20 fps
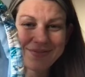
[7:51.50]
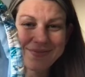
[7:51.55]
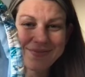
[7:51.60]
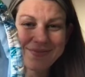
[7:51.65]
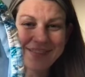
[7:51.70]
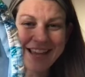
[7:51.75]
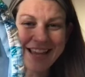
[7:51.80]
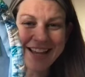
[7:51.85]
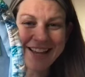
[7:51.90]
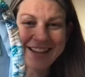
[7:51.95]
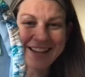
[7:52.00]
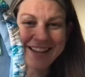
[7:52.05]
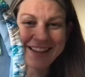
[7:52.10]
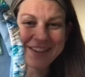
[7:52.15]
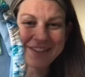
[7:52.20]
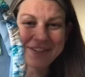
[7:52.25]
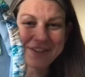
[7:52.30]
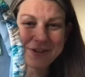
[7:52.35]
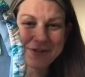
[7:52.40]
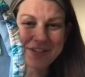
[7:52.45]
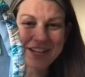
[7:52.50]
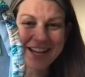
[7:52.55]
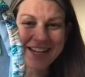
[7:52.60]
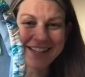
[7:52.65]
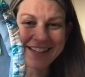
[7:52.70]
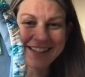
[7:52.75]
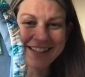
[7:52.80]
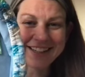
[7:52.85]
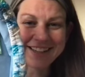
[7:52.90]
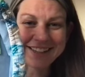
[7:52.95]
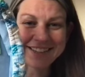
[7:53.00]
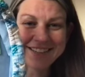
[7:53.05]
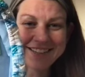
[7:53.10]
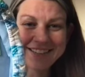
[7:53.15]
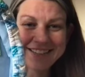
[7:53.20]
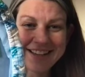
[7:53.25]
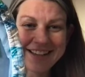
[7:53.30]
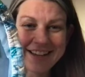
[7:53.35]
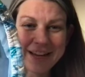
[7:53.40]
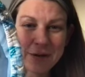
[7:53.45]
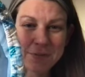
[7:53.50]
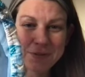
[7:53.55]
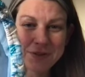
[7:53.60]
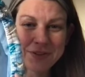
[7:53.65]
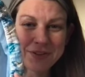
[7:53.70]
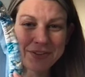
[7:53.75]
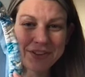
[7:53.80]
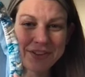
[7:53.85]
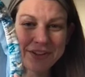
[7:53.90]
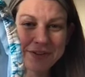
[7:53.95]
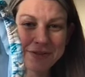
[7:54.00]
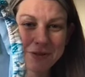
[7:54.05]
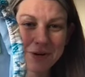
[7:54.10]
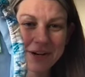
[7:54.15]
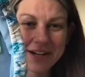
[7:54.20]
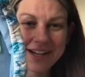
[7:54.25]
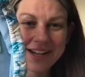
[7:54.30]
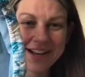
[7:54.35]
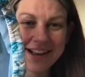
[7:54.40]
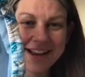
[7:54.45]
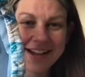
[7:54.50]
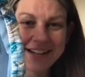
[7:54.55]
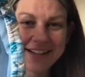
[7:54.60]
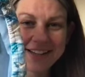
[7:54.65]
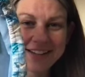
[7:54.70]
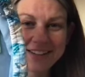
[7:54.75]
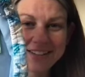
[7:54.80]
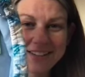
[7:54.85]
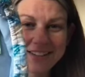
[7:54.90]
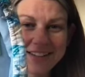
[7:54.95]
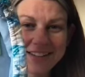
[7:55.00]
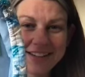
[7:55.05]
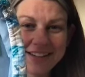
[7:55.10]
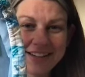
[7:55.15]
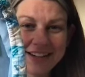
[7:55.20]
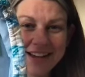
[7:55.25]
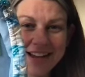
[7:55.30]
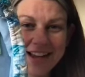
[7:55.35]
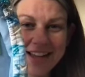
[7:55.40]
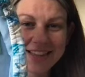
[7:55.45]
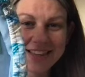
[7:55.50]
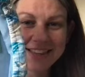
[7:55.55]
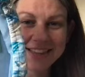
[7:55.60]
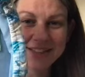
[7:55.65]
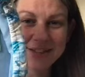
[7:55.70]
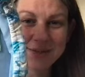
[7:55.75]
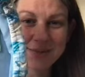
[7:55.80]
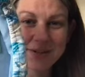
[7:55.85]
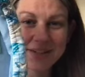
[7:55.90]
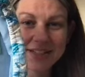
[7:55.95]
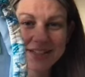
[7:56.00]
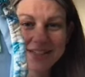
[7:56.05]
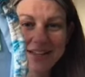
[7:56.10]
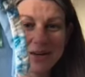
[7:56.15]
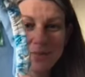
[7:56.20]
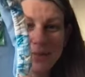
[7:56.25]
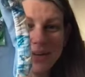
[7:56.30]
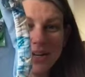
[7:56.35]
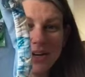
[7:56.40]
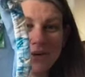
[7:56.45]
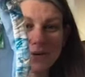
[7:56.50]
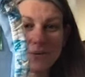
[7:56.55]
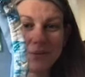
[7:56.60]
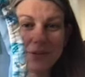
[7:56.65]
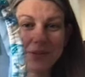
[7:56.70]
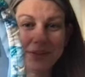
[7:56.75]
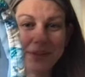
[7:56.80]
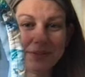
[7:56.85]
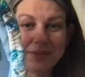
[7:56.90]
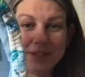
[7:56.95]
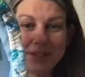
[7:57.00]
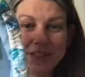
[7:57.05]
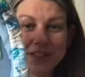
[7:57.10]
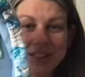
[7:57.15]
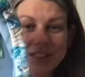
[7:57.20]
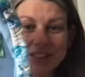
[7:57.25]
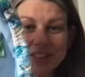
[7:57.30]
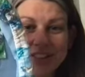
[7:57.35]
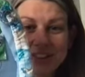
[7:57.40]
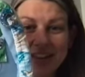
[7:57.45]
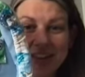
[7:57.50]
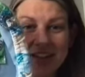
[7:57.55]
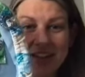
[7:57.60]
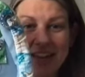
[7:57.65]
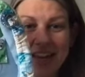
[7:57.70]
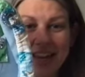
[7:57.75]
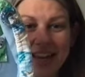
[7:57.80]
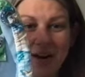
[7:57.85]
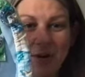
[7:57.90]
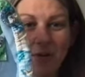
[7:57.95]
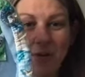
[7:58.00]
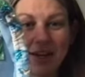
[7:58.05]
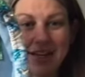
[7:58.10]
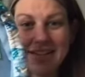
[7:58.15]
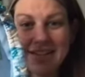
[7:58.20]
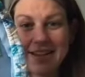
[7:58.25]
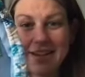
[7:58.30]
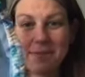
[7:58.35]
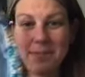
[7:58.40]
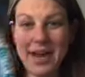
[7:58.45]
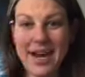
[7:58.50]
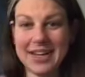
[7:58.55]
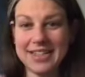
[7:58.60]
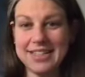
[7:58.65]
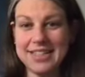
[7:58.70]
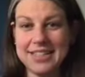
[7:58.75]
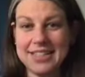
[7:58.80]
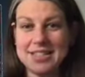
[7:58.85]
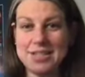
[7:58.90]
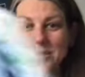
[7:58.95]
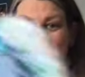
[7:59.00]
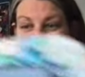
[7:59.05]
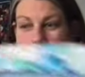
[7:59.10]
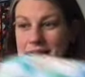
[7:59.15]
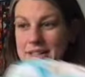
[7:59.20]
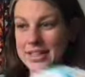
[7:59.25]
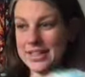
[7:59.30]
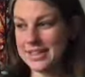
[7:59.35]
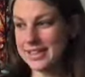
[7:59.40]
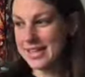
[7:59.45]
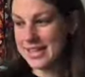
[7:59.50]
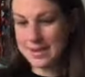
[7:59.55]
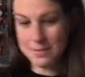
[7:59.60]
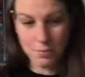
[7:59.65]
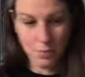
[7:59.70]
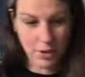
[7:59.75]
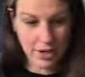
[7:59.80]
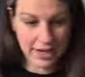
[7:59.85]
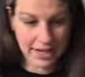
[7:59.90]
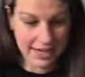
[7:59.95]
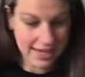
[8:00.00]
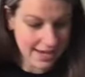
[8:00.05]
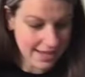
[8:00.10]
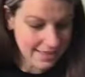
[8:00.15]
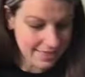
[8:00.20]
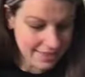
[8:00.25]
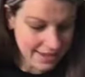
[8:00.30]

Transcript: Yeah, I love how tiny it is. I absolutely love working on it, and I think this one is coming out really, really good, so I can't wait to get back to this one and keep working on